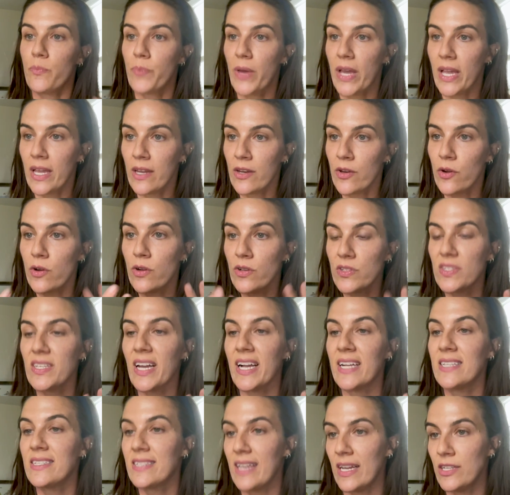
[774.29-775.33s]
pain
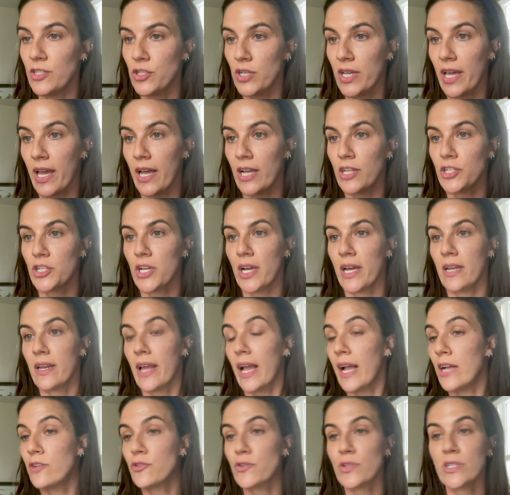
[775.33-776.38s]
neuroscience education.
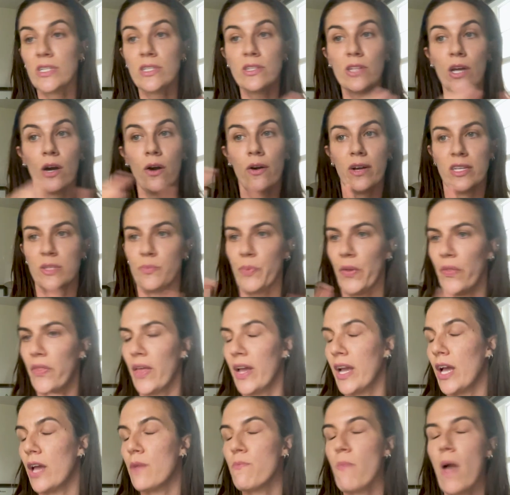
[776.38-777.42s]
Adrienne Lowe has been
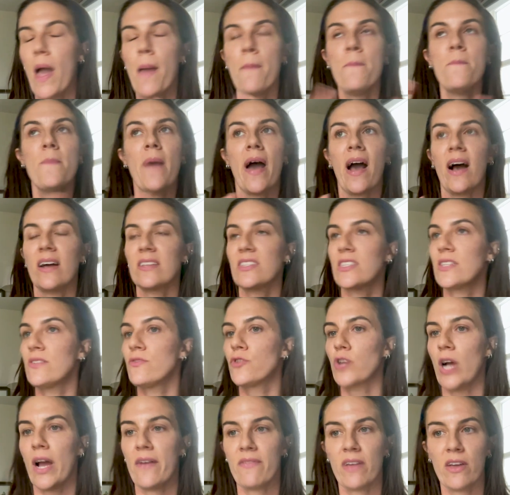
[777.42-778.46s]
like a
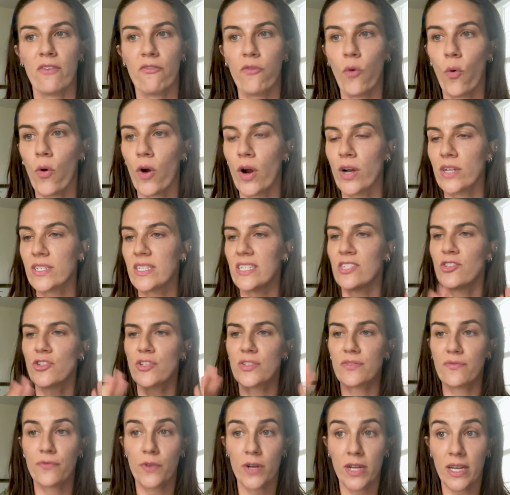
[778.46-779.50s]
massive driving force and
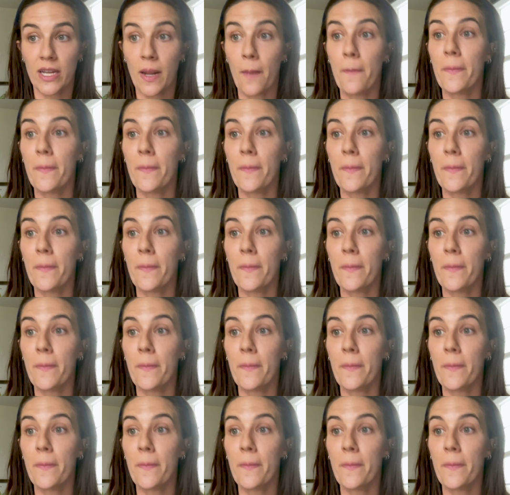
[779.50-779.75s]
just freaking